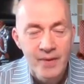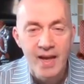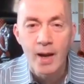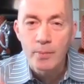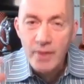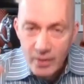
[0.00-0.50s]

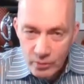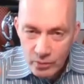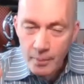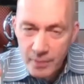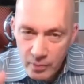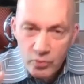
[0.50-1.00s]
And I'm
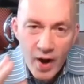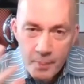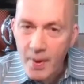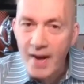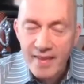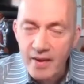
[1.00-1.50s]
I'm
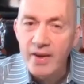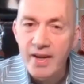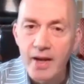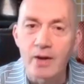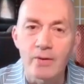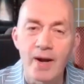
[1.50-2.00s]
right by there
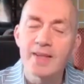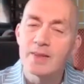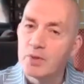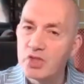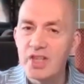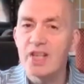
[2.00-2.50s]
here, right?
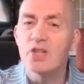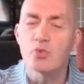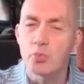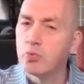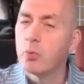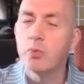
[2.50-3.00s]
The machine
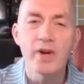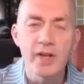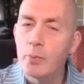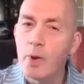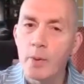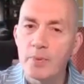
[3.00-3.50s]
is
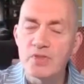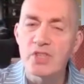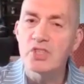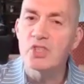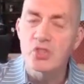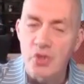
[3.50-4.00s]
really well
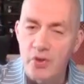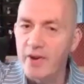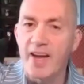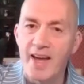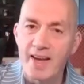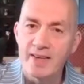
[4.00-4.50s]
positioned. So
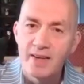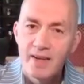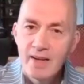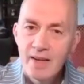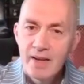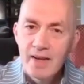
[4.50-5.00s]
their head,
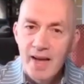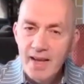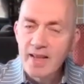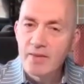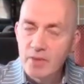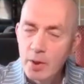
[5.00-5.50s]

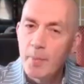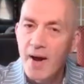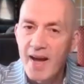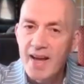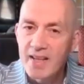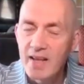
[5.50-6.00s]
head level and
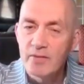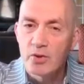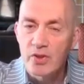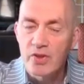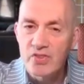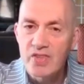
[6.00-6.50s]
my head
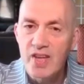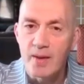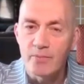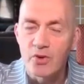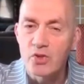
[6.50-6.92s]
level are the same.